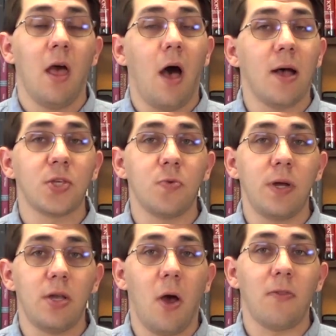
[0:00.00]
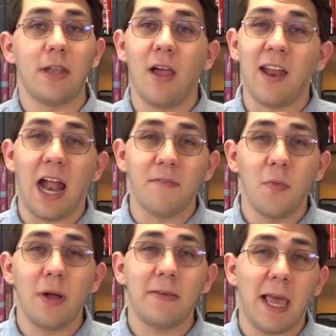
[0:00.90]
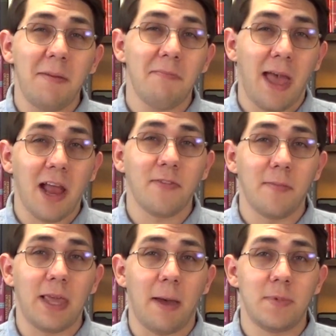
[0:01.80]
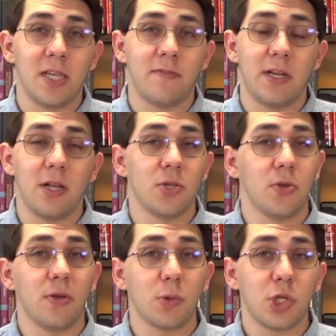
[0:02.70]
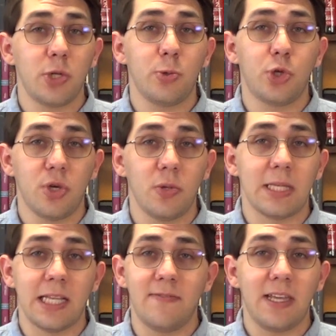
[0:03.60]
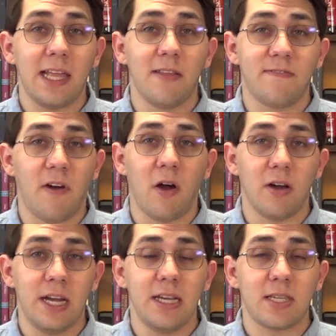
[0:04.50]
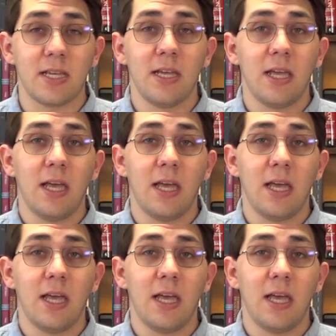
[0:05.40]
Also, we know that not everyone came back from captivity, and so there were still Jews living in the Far East